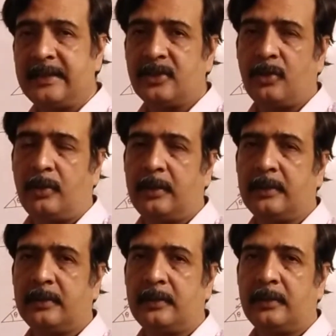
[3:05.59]
is called
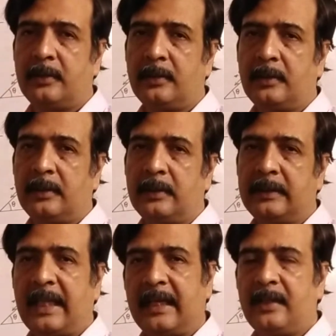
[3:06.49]

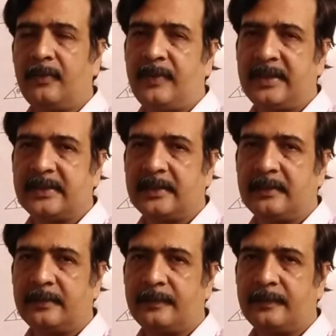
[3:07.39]
the angle of friction.